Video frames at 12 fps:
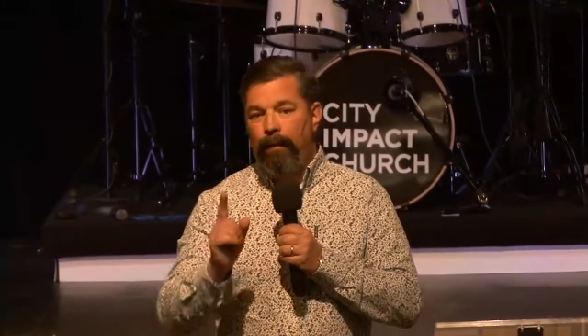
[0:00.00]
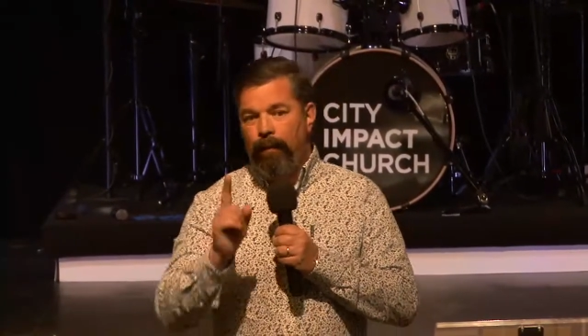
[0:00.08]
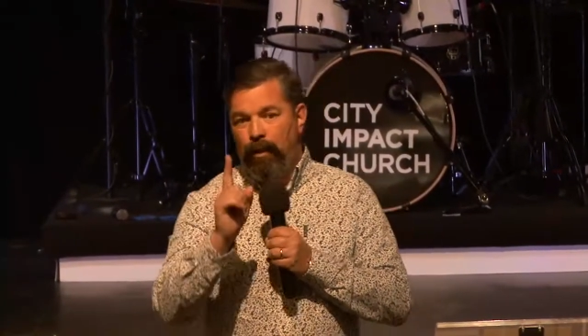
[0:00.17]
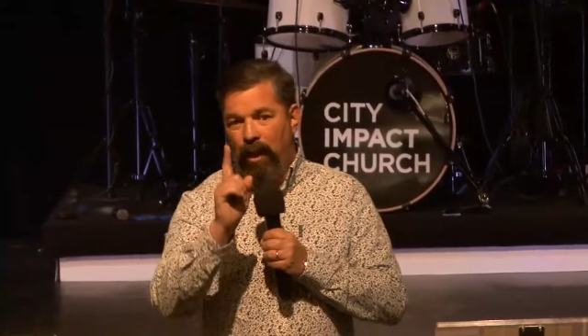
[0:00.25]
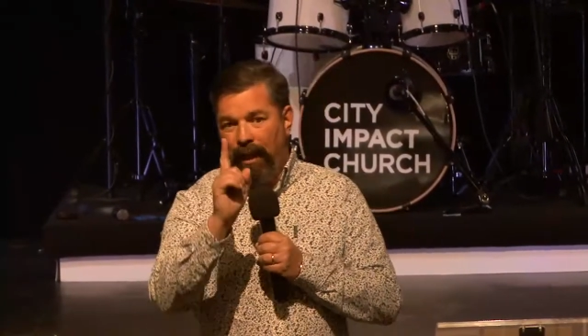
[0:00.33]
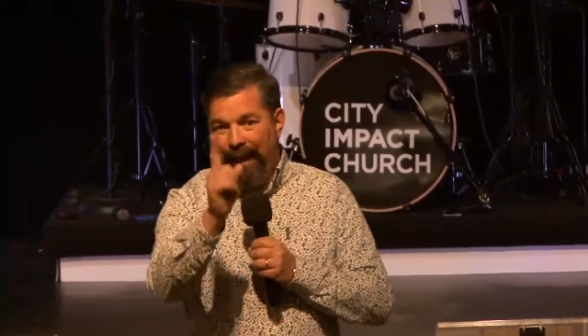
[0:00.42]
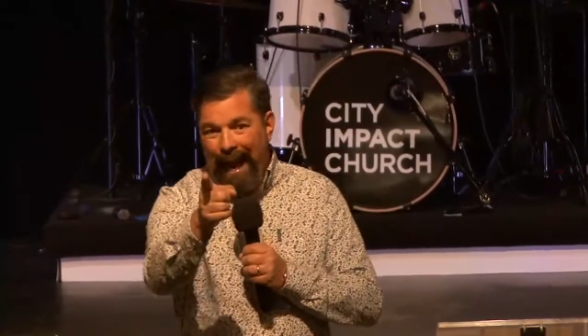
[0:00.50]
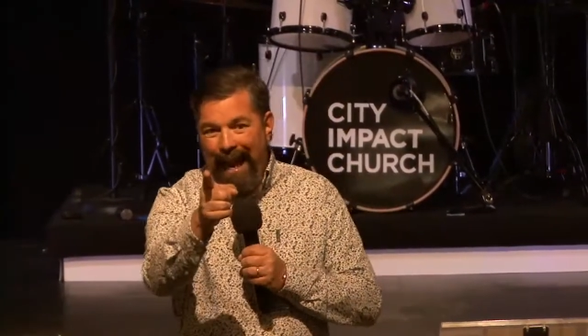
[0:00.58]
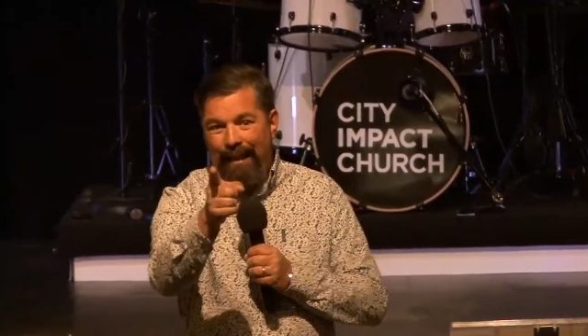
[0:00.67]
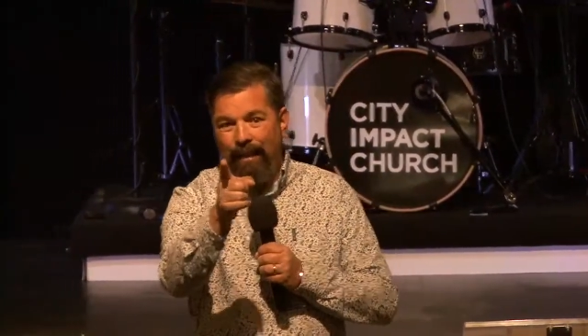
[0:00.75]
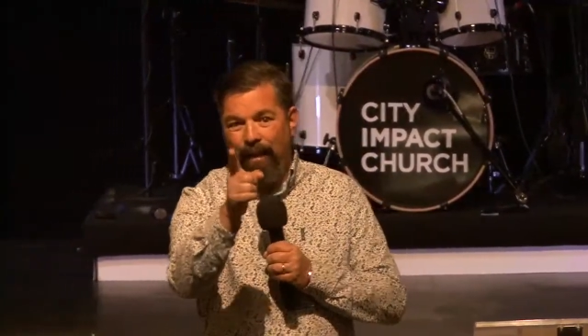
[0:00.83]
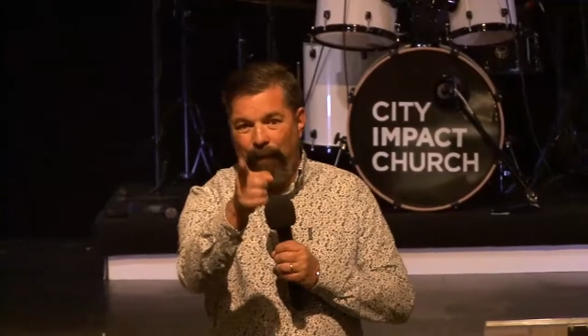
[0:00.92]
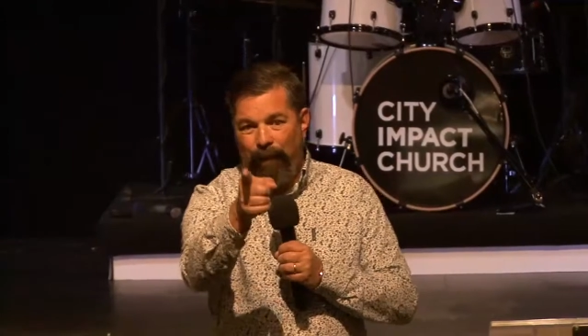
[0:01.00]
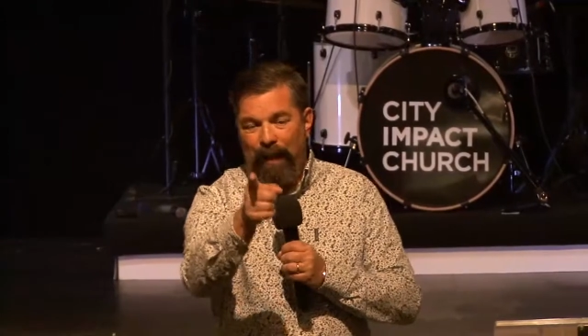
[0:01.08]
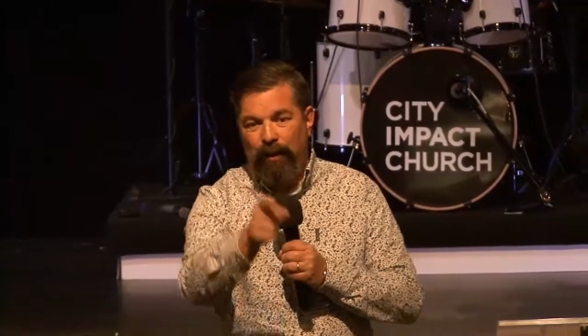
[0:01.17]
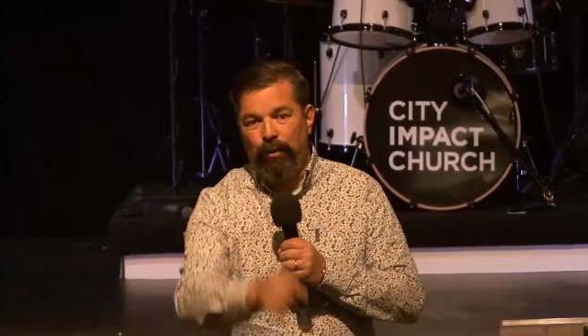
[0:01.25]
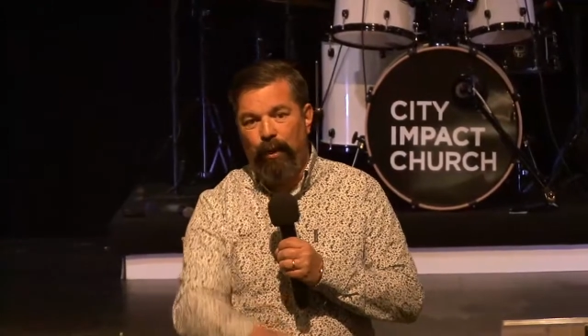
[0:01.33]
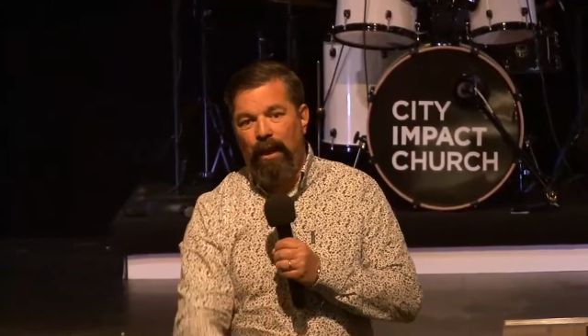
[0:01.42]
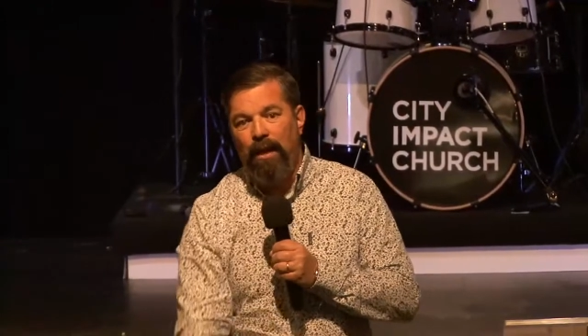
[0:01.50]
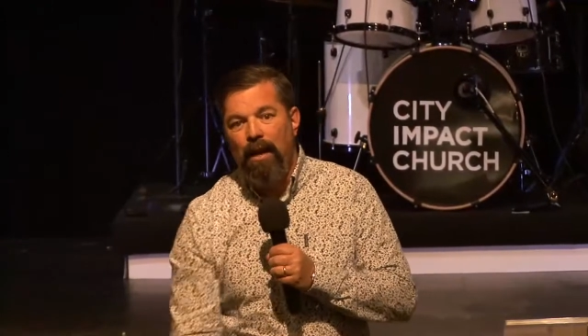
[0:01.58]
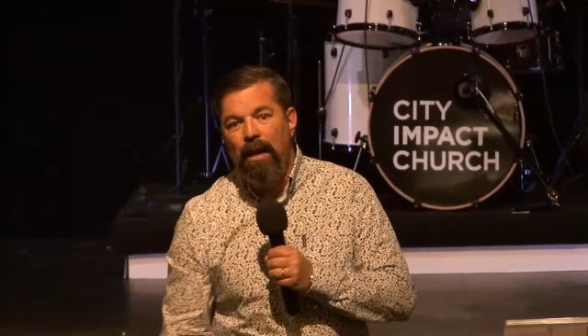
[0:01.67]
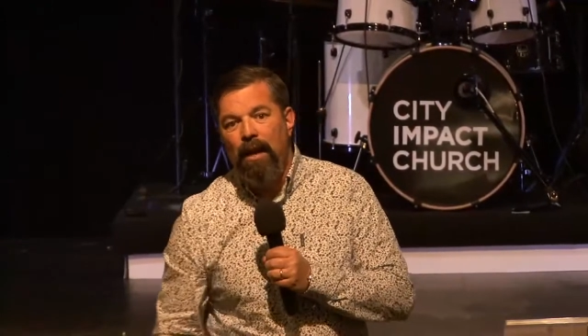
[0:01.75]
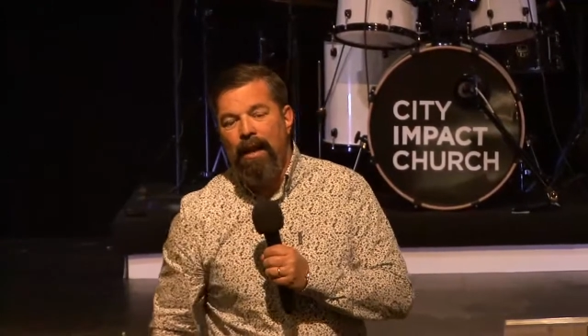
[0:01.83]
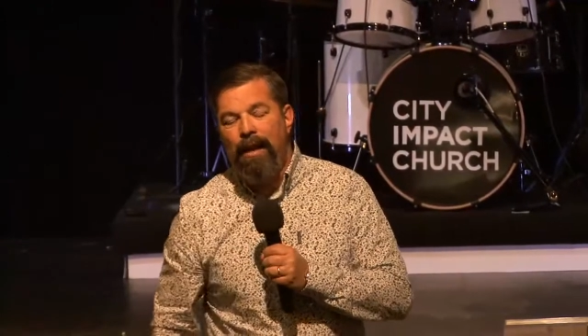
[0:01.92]
to get the victory,
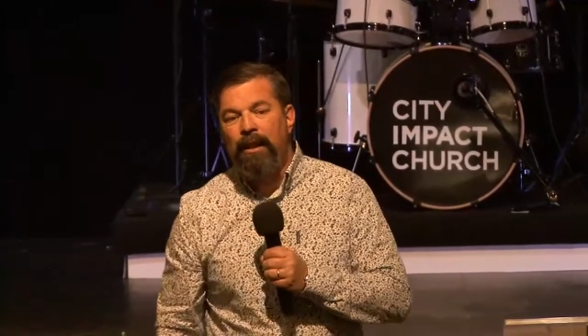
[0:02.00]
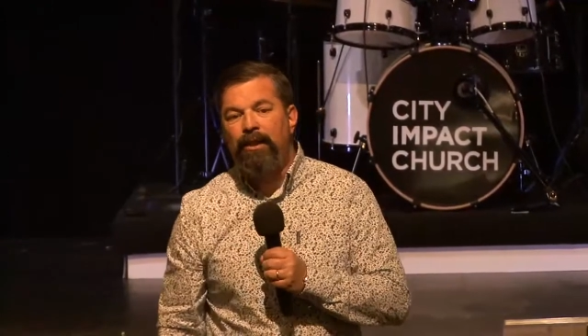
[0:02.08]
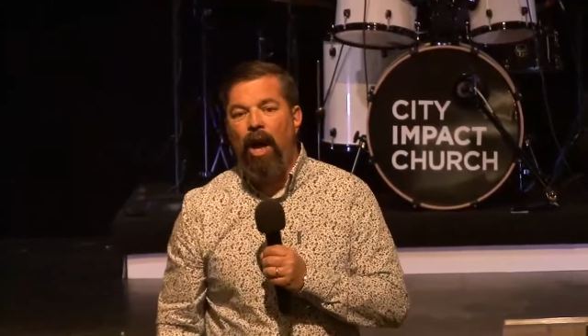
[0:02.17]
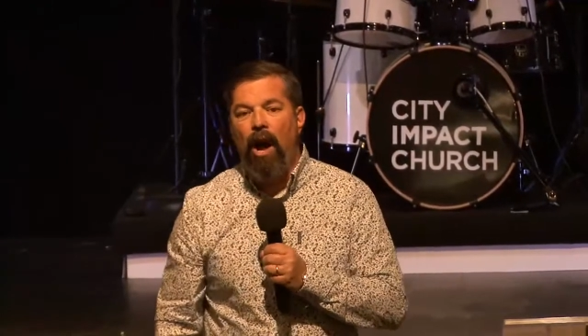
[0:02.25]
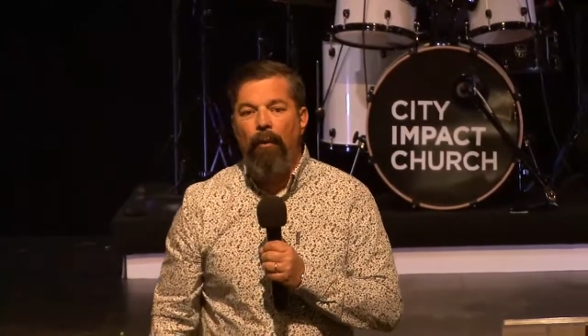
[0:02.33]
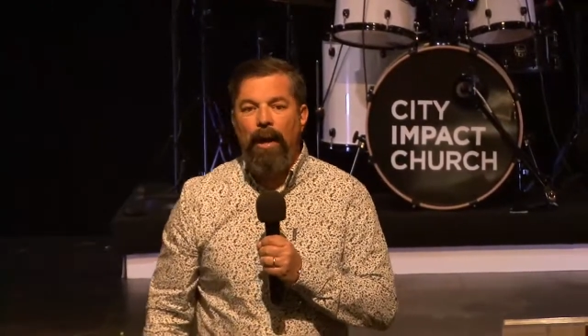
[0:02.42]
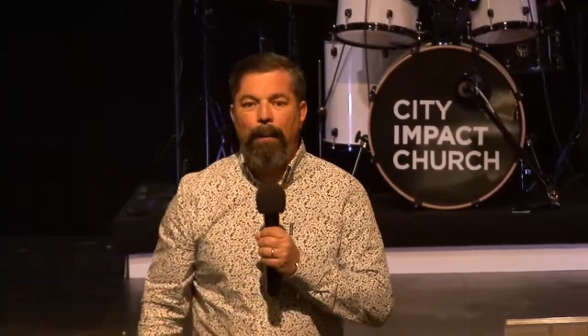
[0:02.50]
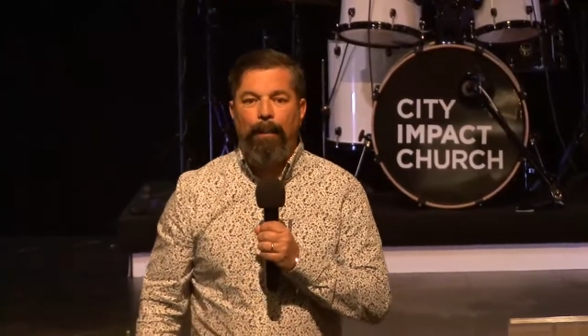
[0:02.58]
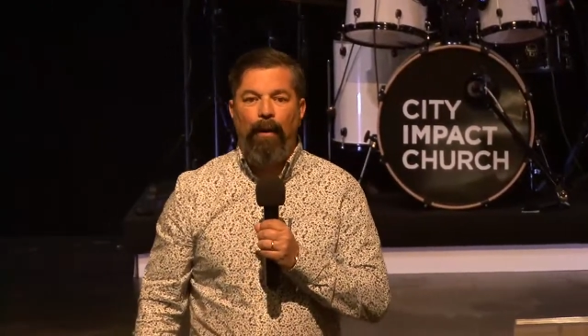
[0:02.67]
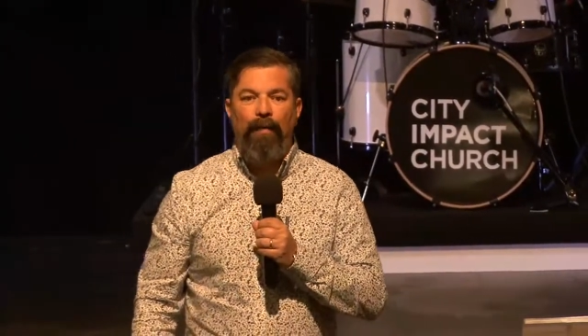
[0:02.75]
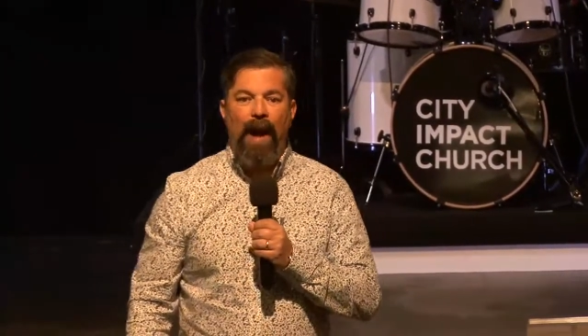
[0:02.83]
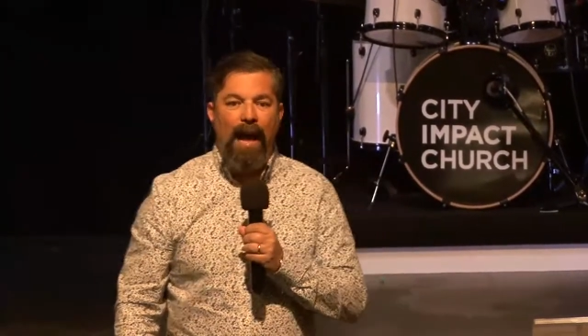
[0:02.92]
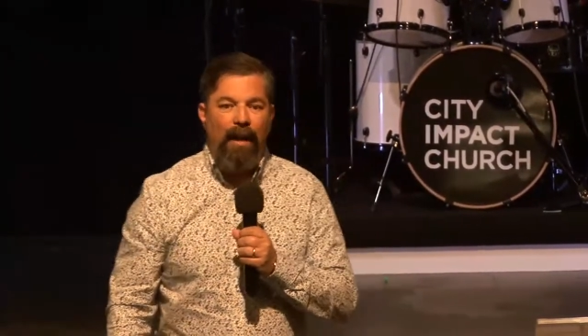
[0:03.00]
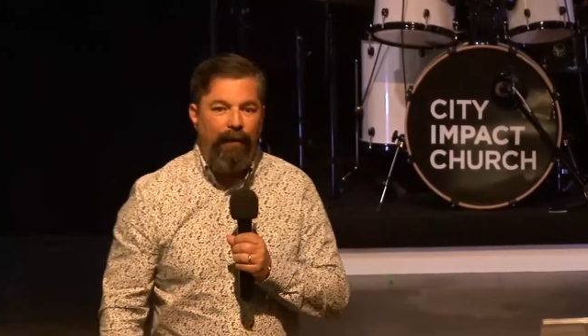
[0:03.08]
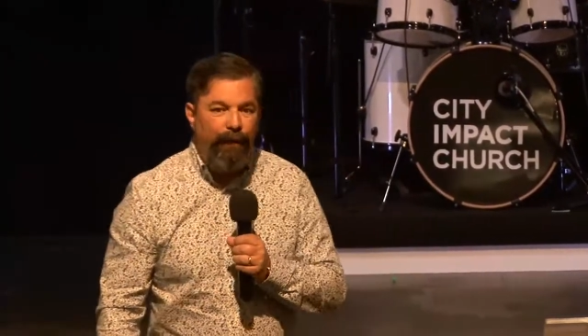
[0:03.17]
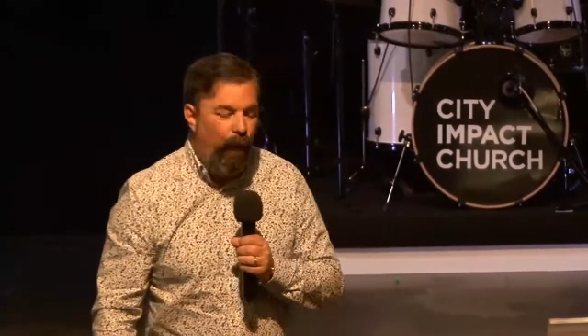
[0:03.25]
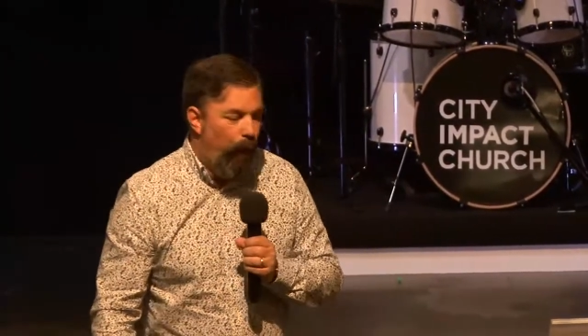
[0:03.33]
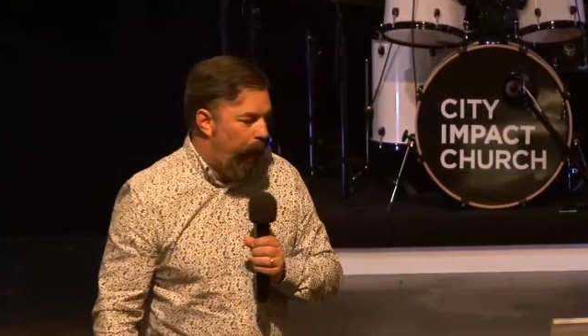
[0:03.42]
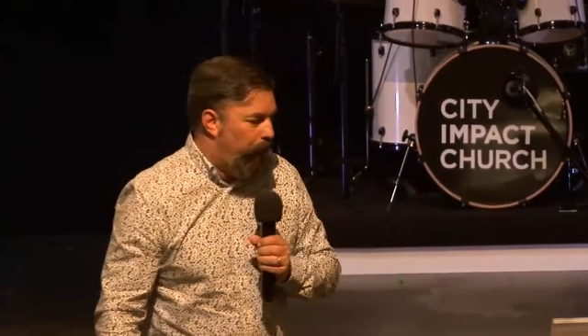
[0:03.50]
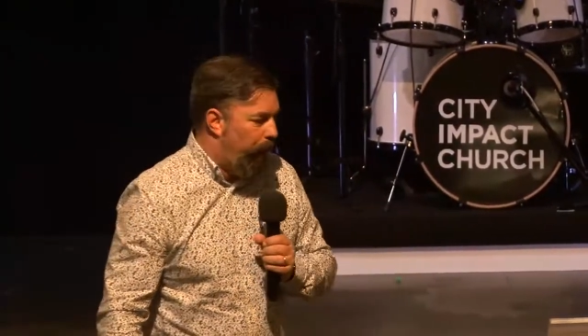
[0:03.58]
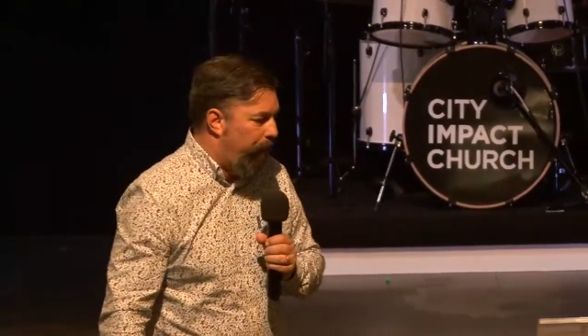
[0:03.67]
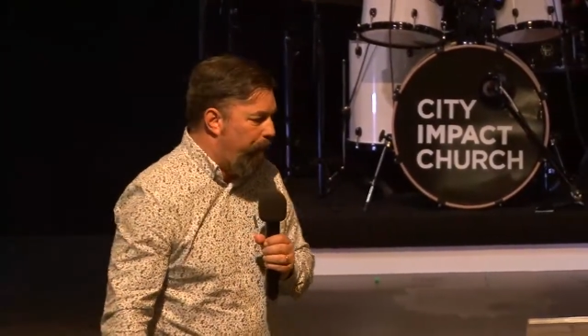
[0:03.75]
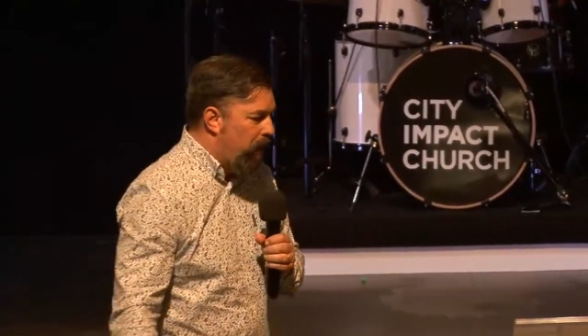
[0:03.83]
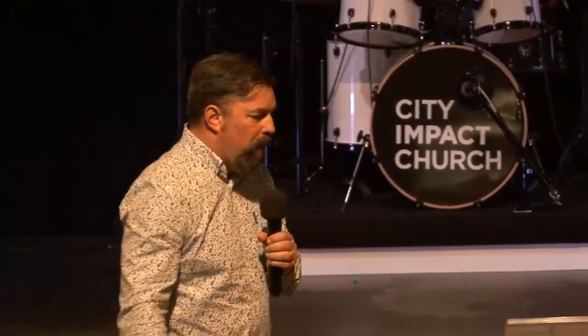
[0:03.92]
he's already provided for you.